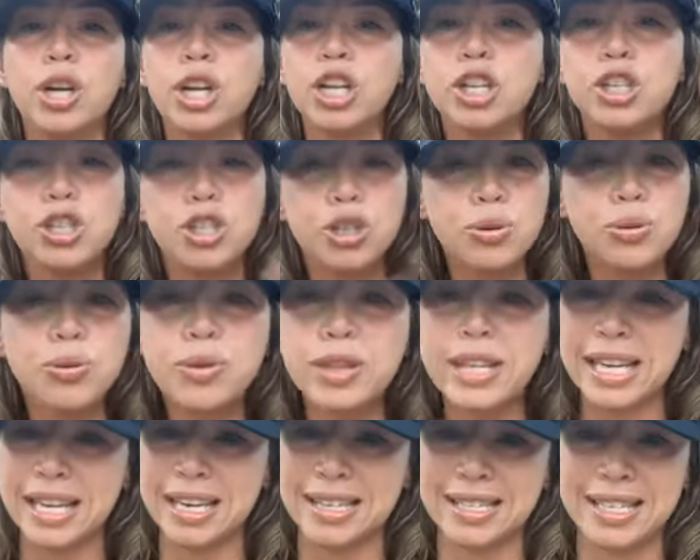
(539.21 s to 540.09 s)
do
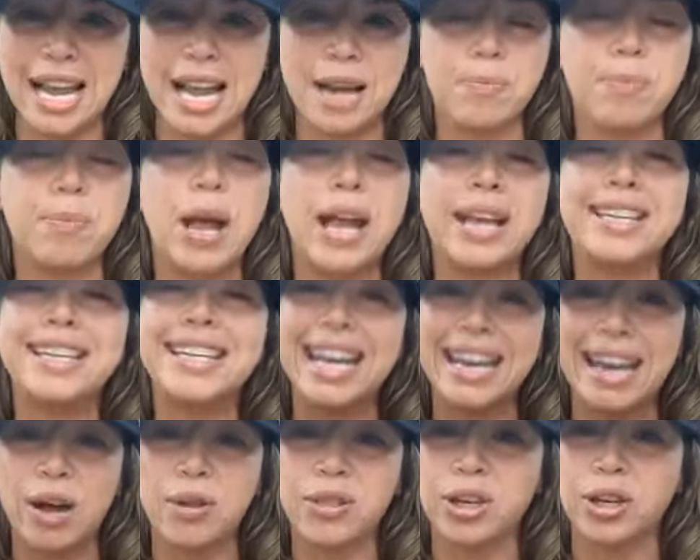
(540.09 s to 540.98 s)
these and
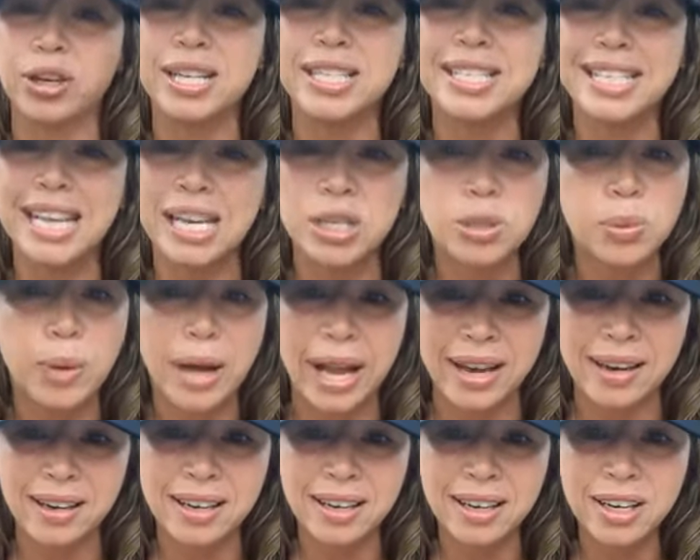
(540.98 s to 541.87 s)
get out there. Because guess what?
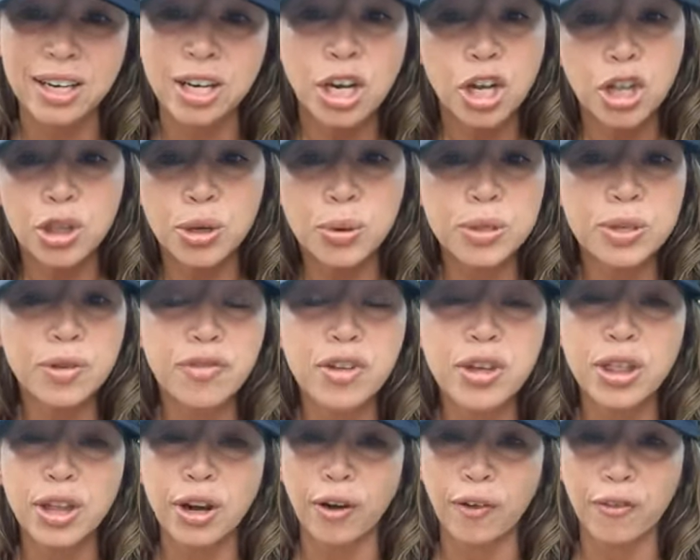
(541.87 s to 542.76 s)
Those of you
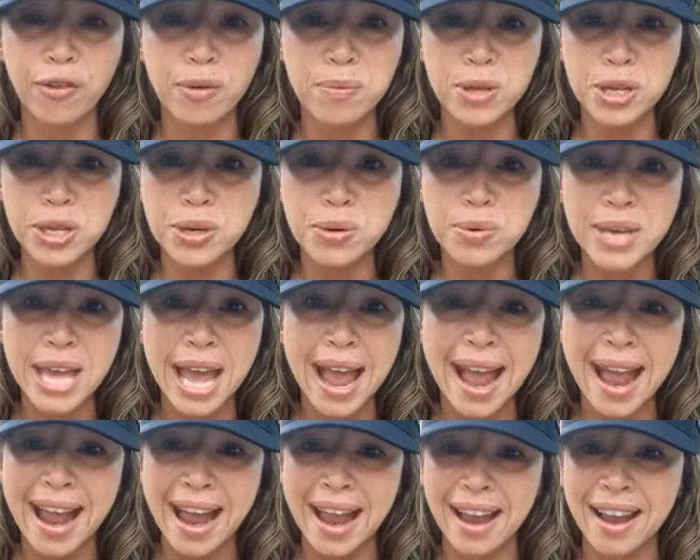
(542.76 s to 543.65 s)
that are from the
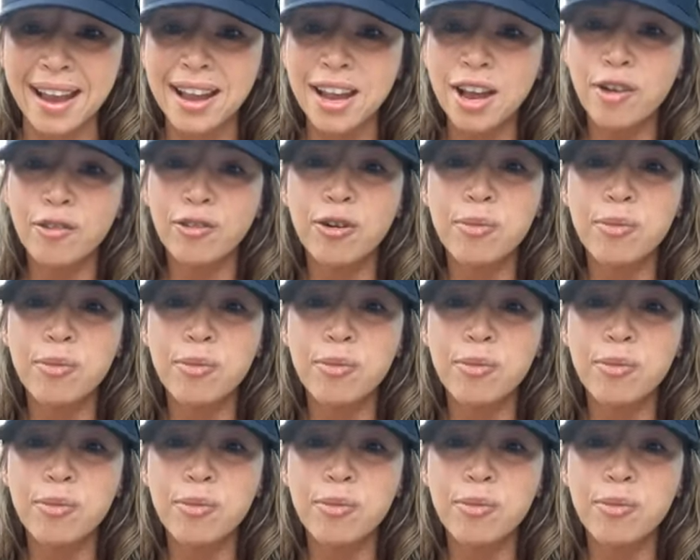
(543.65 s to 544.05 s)
UK, from